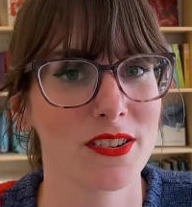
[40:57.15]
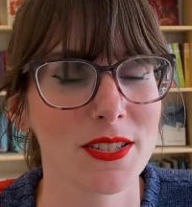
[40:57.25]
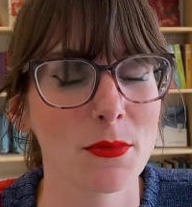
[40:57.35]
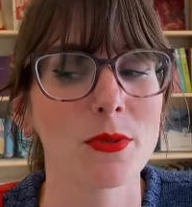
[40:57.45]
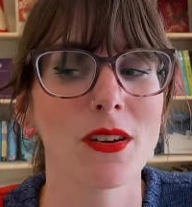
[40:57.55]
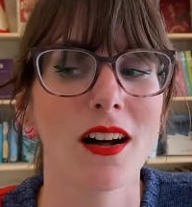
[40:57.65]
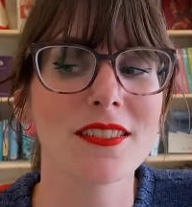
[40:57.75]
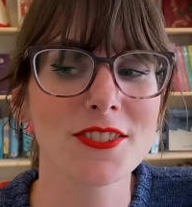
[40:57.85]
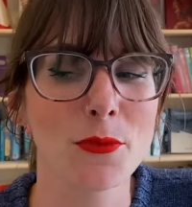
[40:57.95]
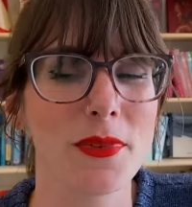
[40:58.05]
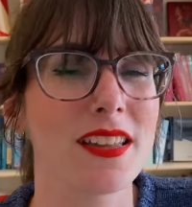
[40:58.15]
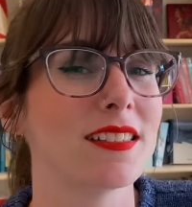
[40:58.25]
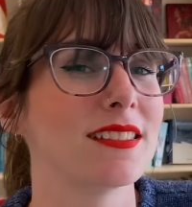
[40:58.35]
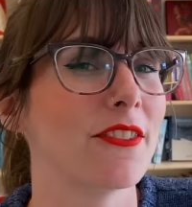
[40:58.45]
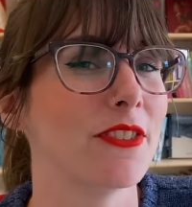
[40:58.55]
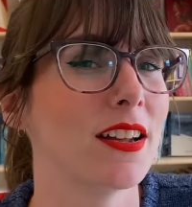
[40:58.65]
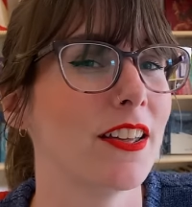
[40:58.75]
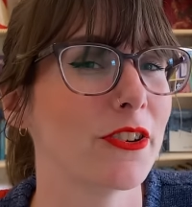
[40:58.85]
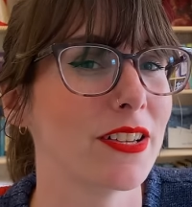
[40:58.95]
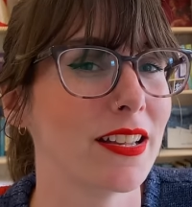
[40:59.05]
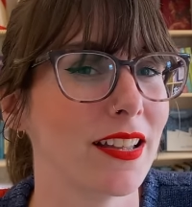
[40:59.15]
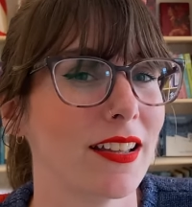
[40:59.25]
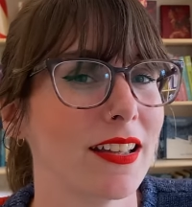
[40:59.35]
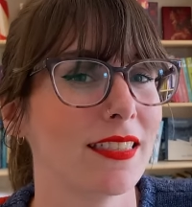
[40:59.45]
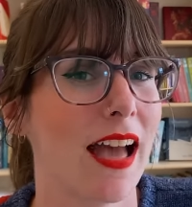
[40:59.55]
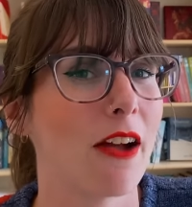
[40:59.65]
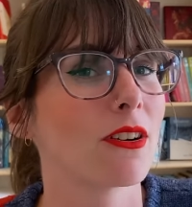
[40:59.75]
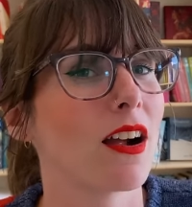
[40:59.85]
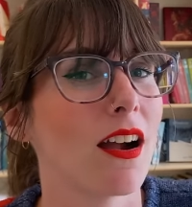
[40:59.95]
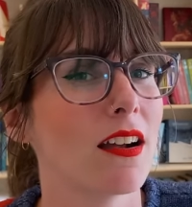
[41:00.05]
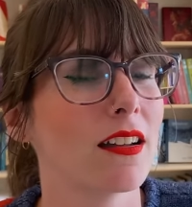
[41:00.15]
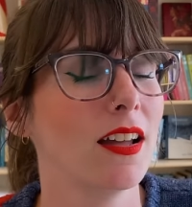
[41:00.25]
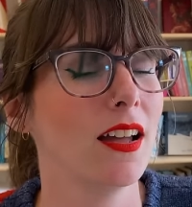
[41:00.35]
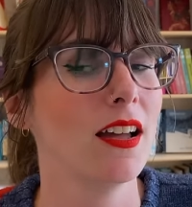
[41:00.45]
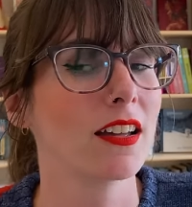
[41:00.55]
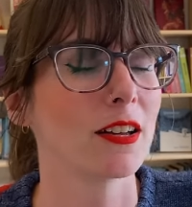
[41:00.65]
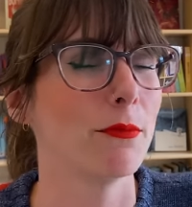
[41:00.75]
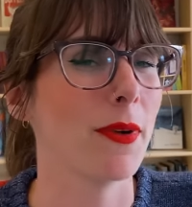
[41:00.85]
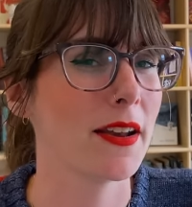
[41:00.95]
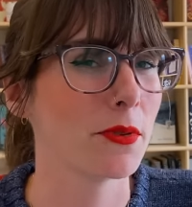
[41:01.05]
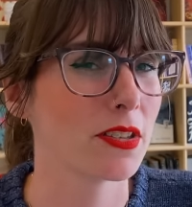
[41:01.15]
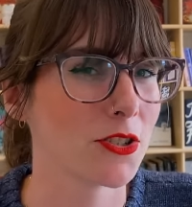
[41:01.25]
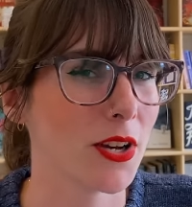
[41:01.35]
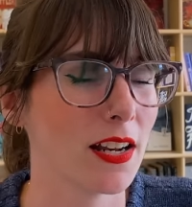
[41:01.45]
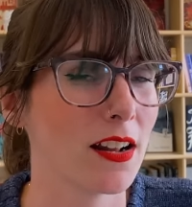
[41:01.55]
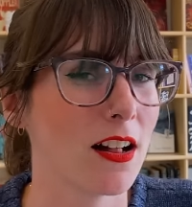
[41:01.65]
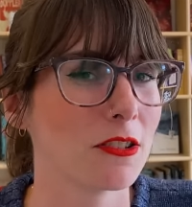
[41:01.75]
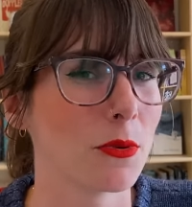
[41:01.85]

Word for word: So it would also be a definite undertaking in that regard, combined with the stranded color